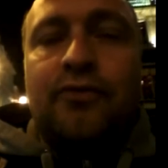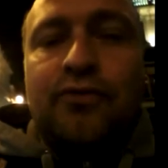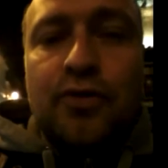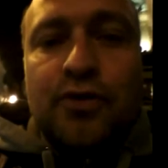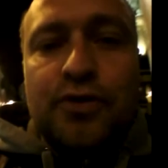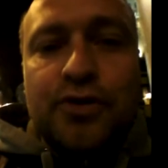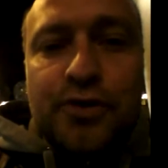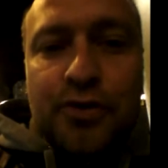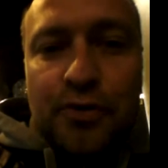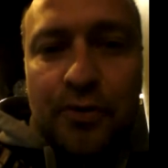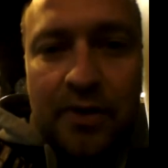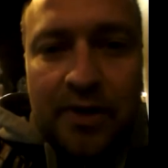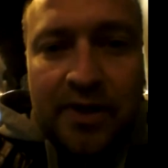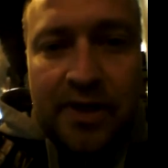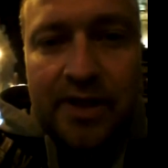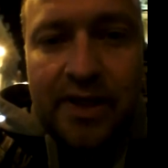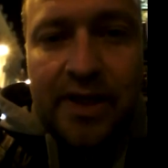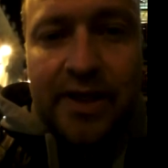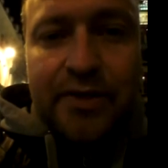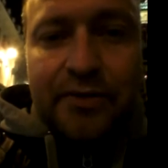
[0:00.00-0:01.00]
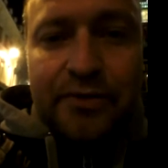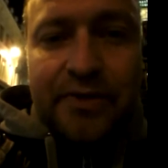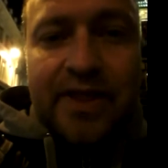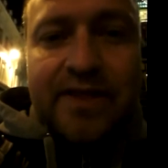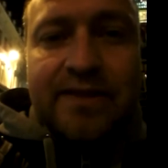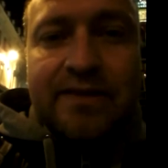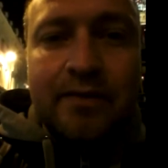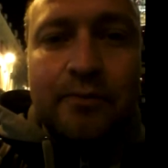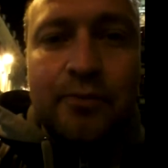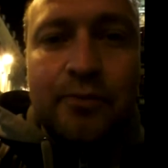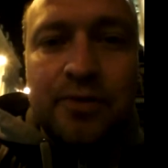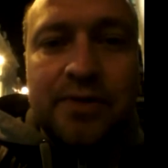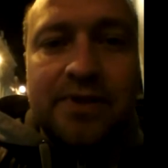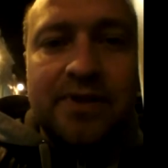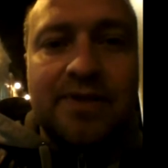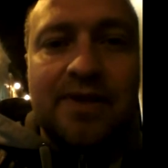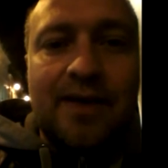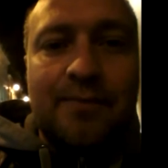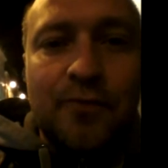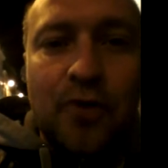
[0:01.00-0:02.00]
for sure you distribute
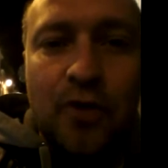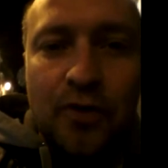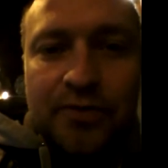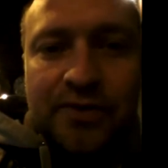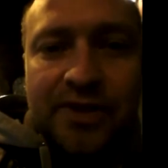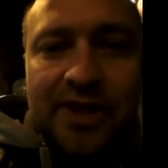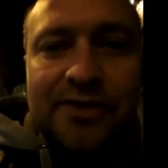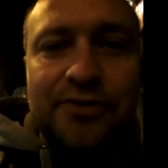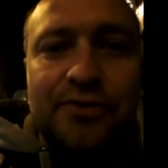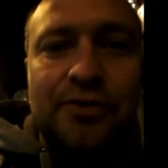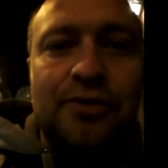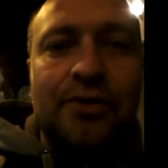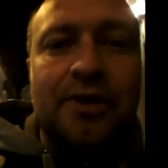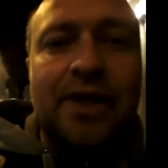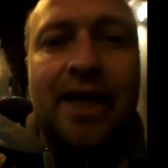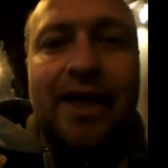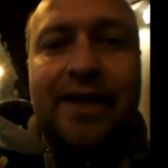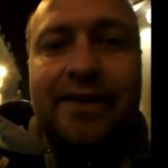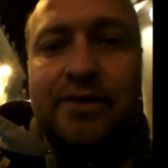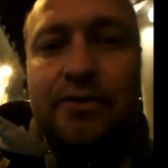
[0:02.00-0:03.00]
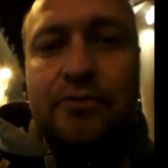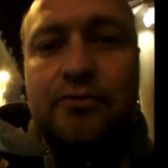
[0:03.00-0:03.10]
some content online.